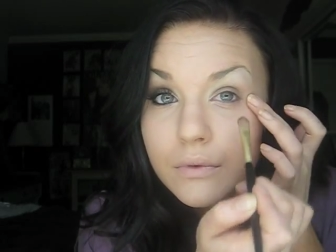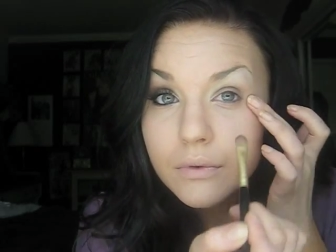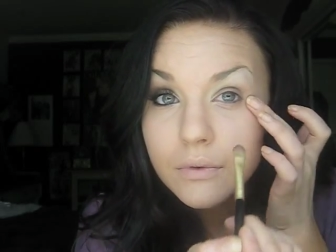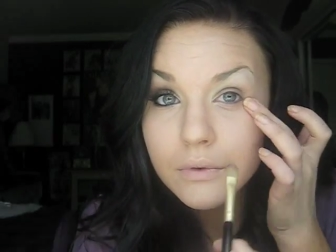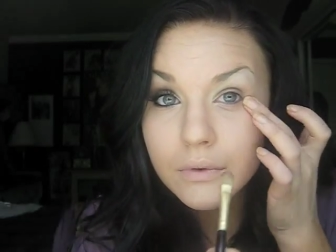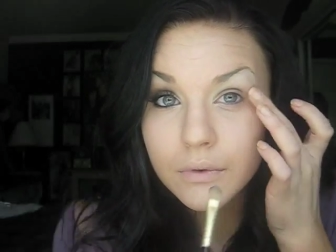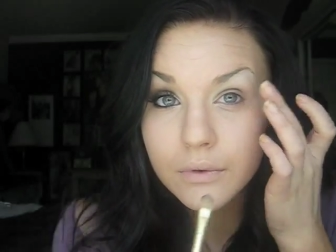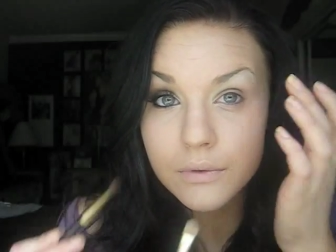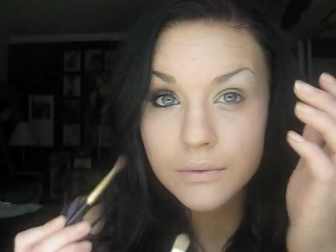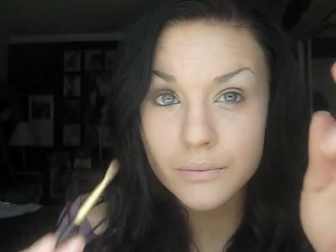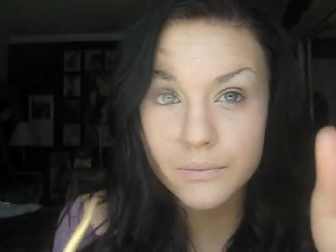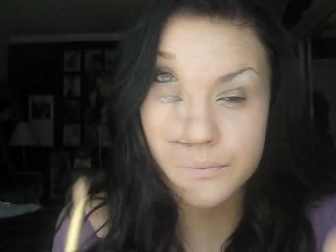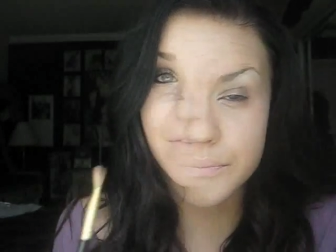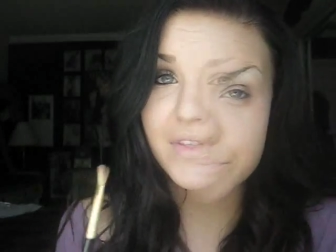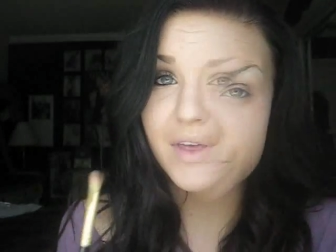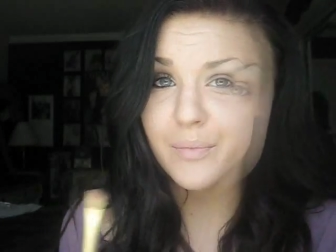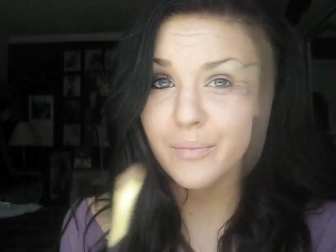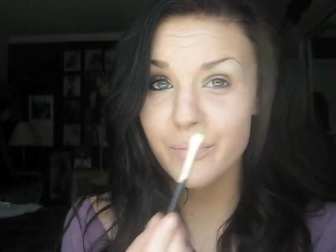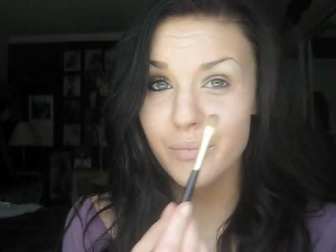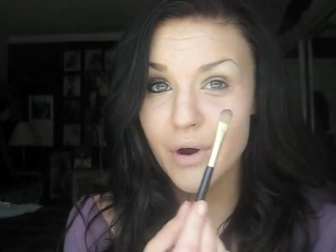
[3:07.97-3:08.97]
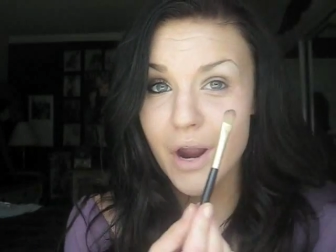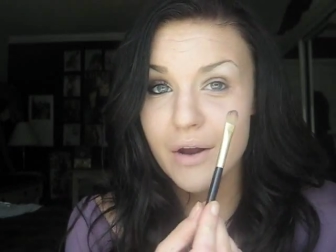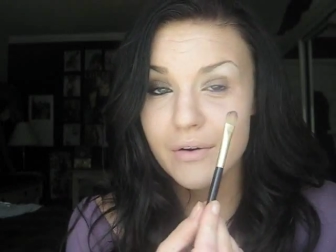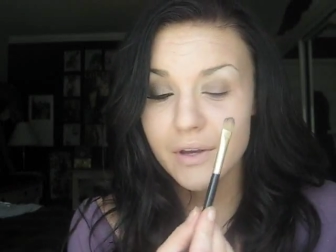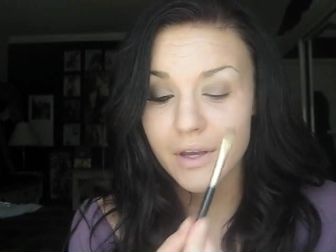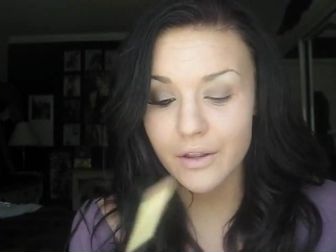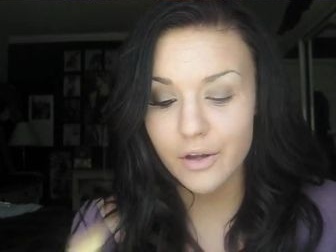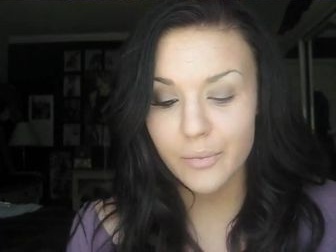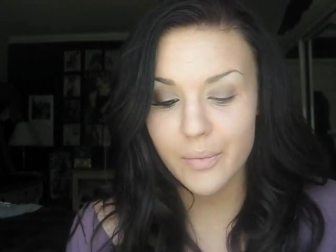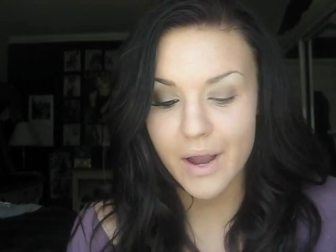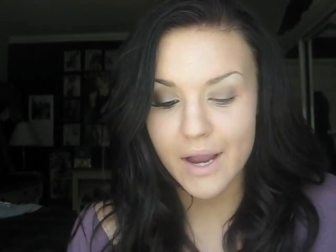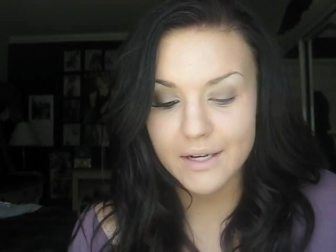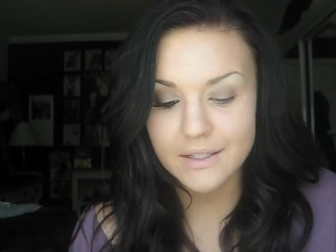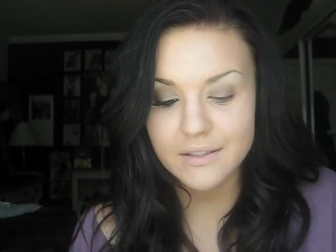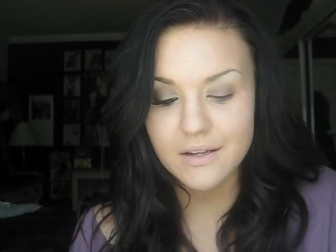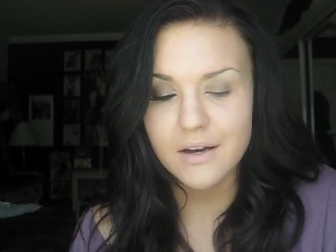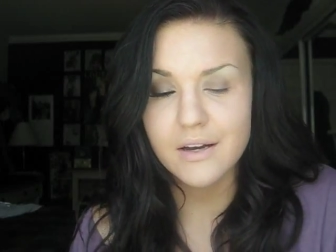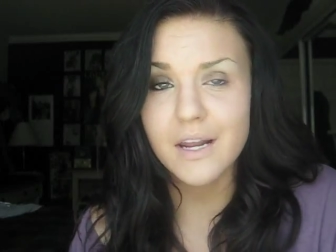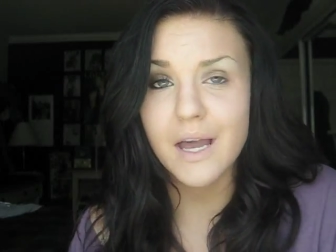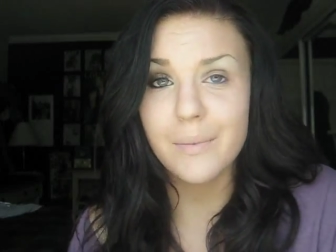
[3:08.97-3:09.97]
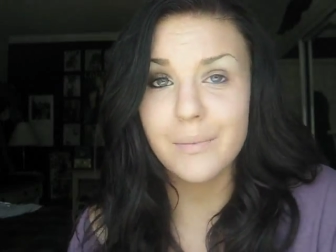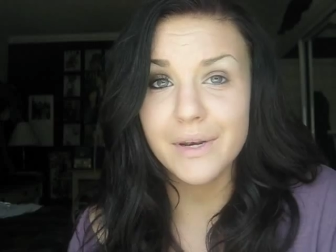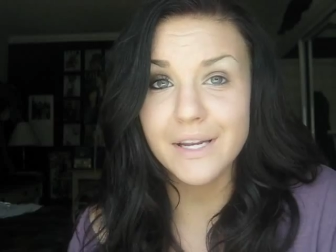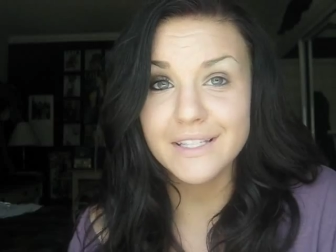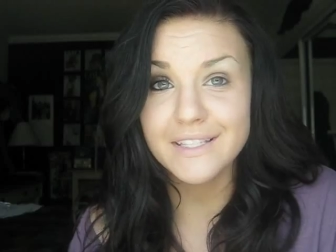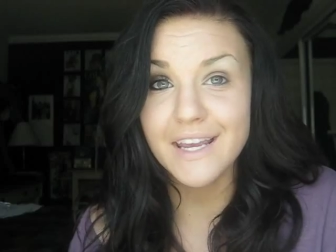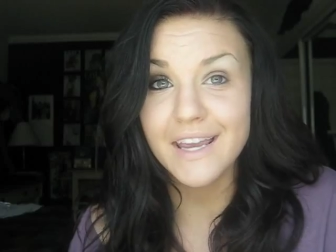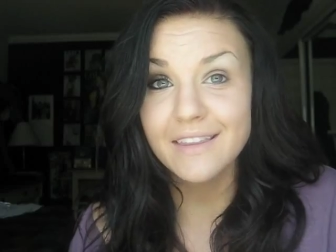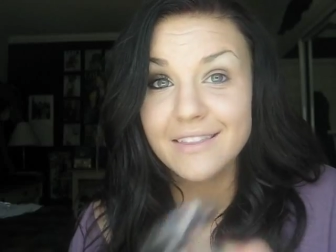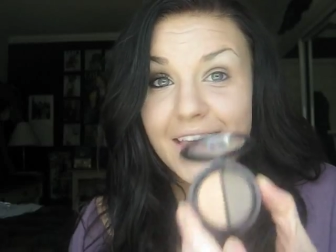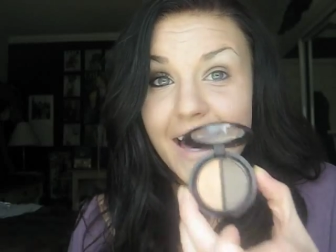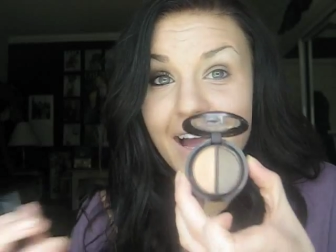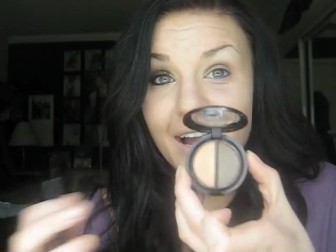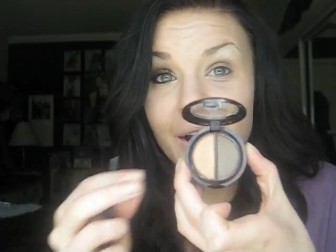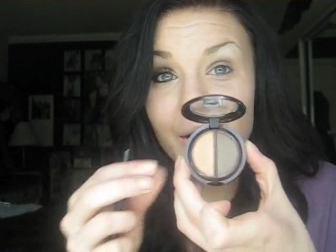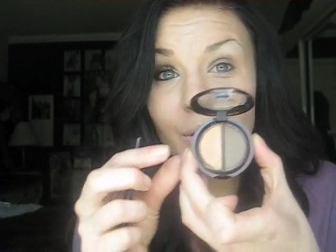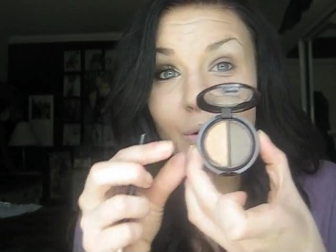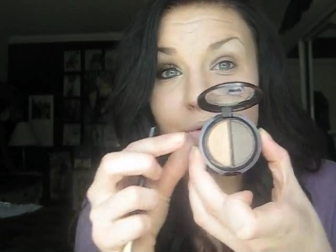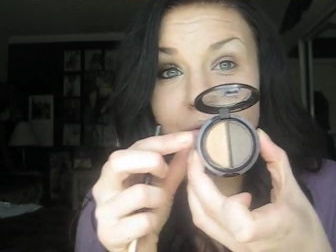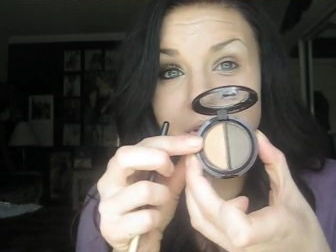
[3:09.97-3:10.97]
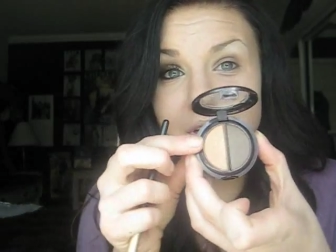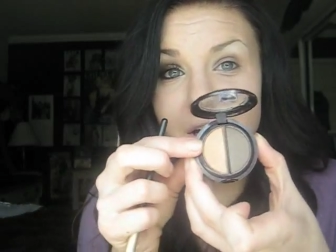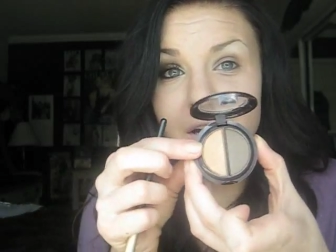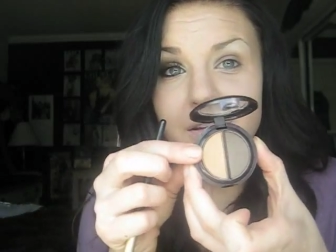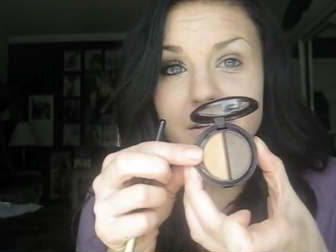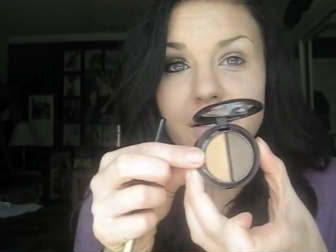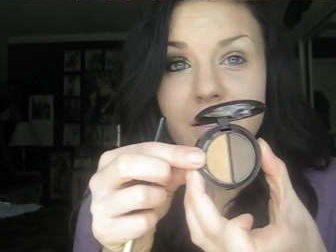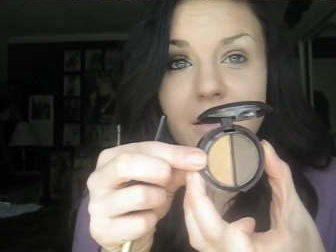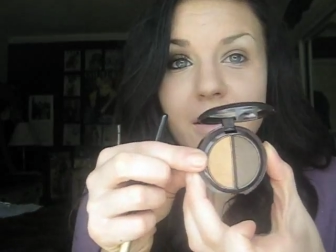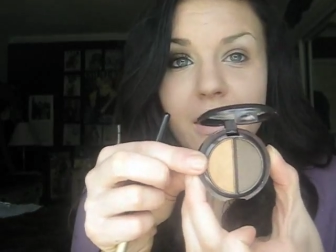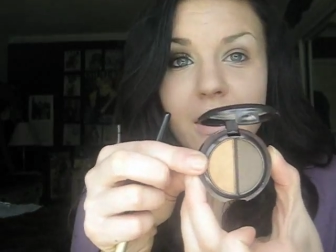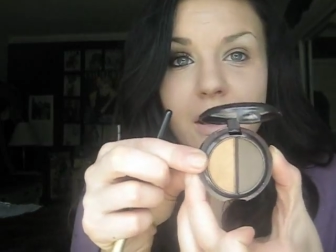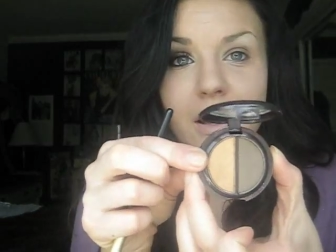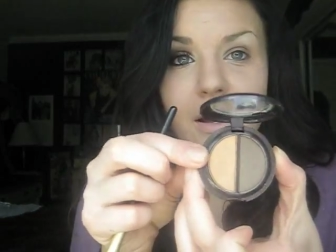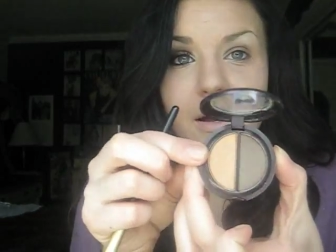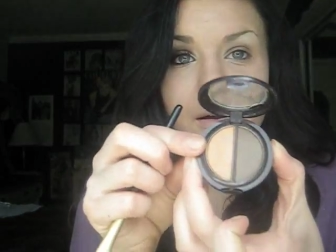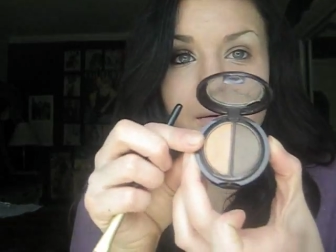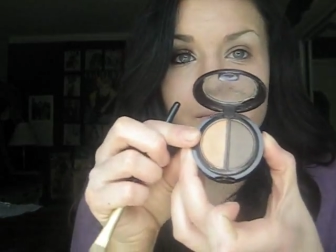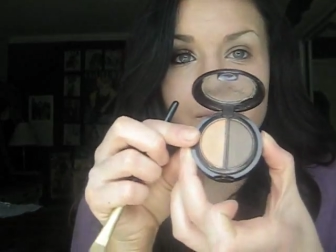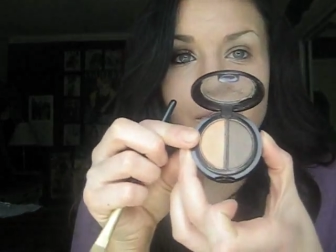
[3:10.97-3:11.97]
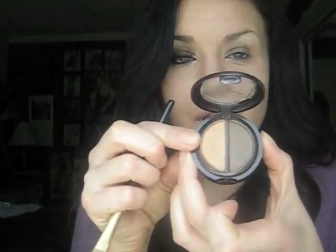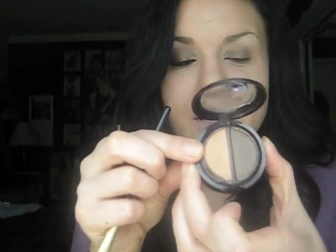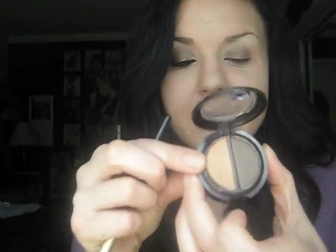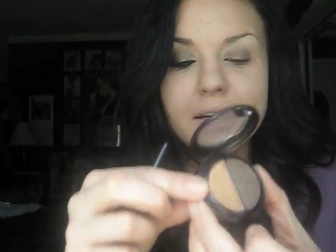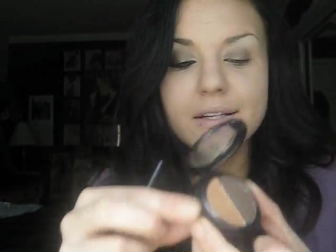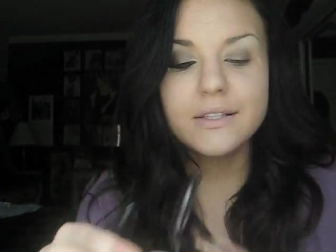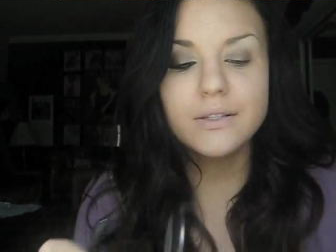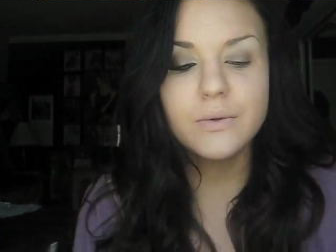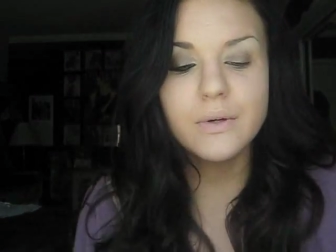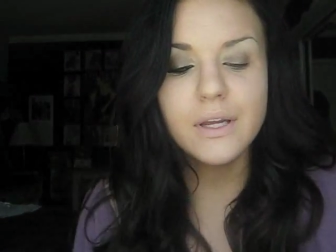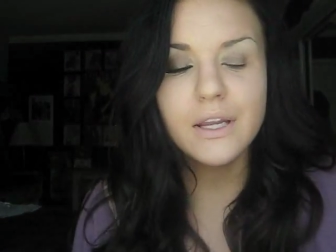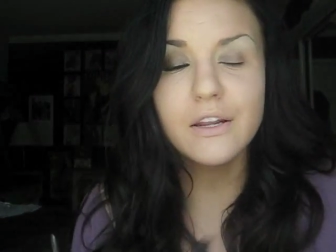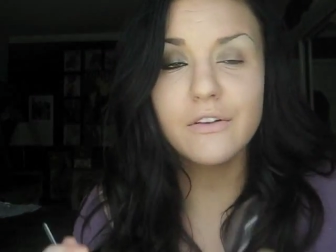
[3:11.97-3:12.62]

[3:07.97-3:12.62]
So once you have that brown color packed on, I'm going to take that gold color right next to it,